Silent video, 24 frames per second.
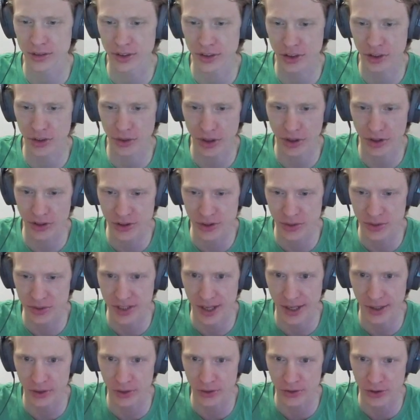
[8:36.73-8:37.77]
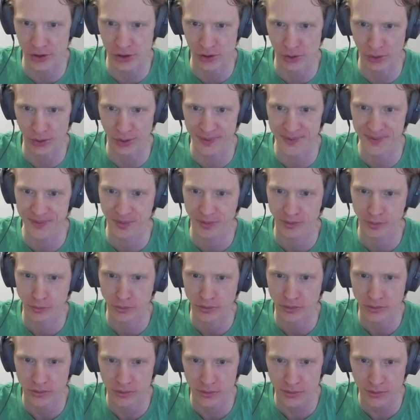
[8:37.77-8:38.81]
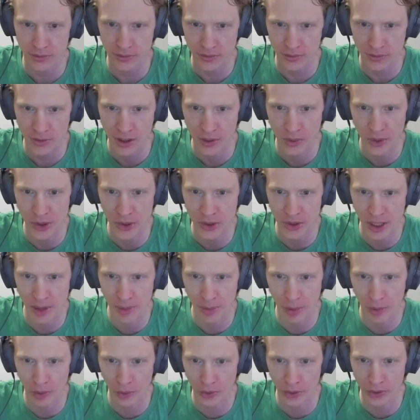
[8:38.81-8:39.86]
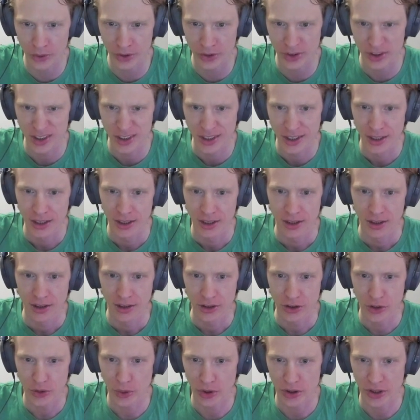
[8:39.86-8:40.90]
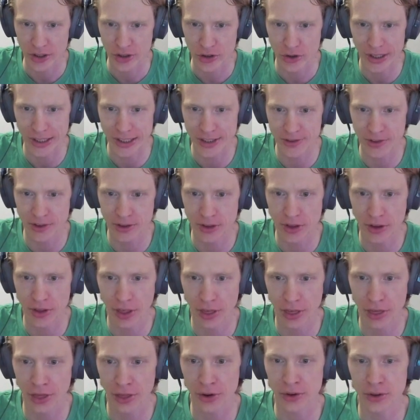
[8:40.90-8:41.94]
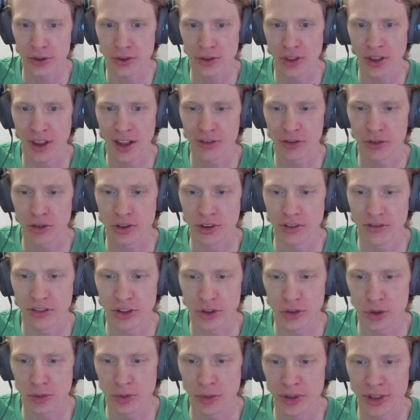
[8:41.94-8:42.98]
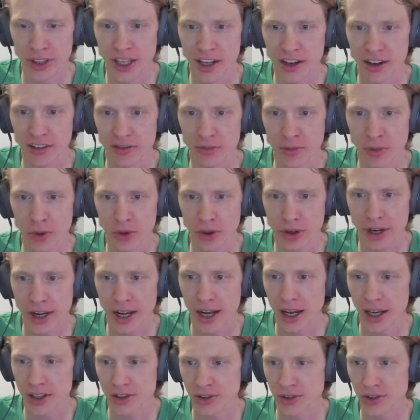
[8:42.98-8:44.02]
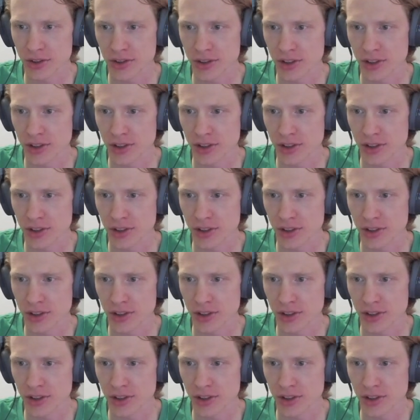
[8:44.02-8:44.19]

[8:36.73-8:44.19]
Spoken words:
So it also tells you when you get portaled, you are transferred to the 3rd level of the Oubliette of Mhoire Castle.